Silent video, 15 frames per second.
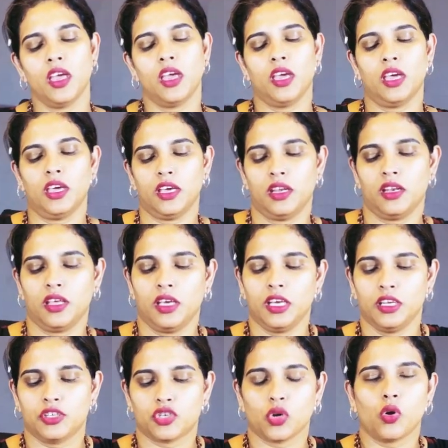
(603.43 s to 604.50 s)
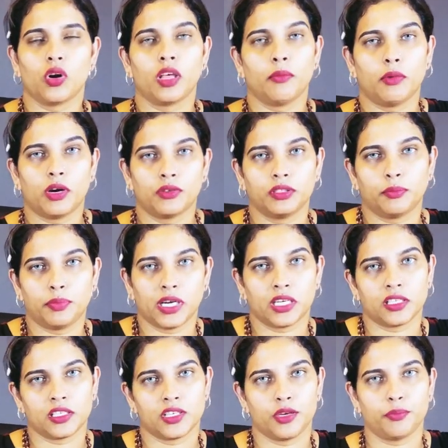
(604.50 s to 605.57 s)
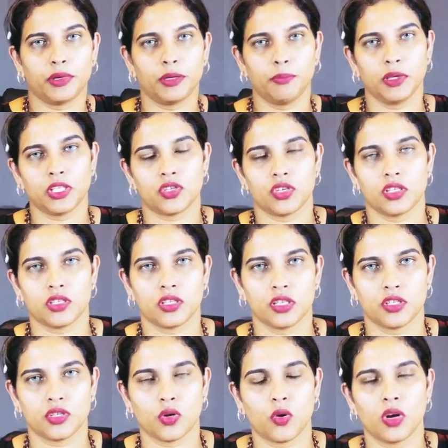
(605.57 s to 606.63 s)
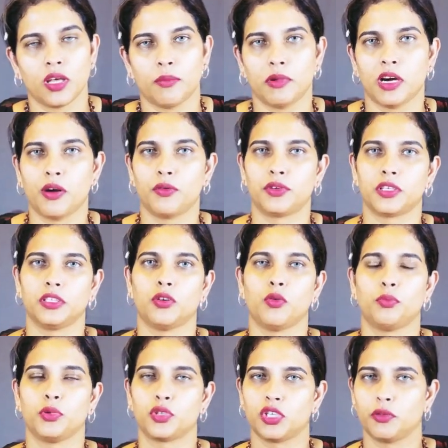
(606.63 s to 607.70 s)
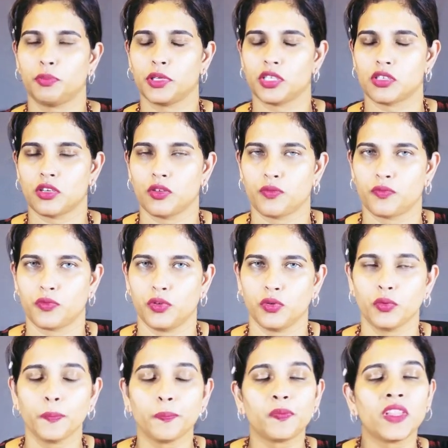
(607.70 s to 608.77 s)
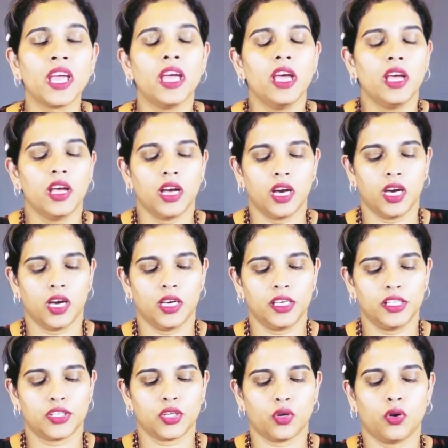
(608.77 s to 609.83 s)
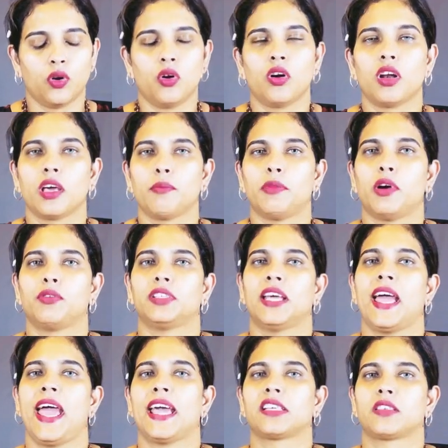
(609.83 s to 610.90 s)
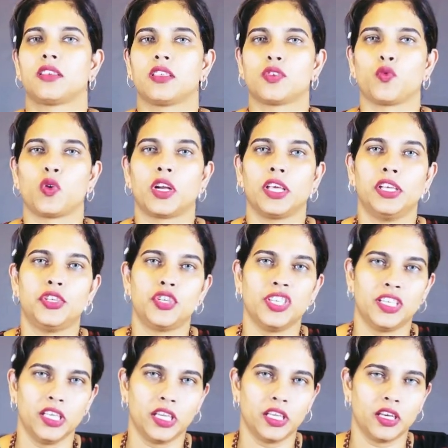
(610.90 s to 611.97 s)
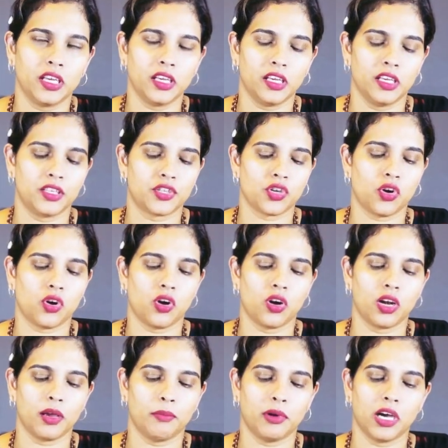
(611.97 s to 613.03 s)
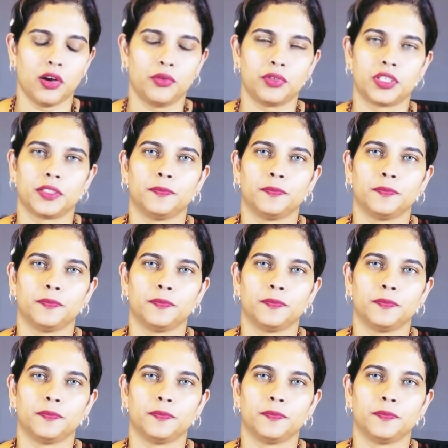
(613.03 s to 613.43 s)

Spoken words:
And it's all about the partnership in business, it's all about the opposite person of you, it's all about the axis 180 degree, it's all about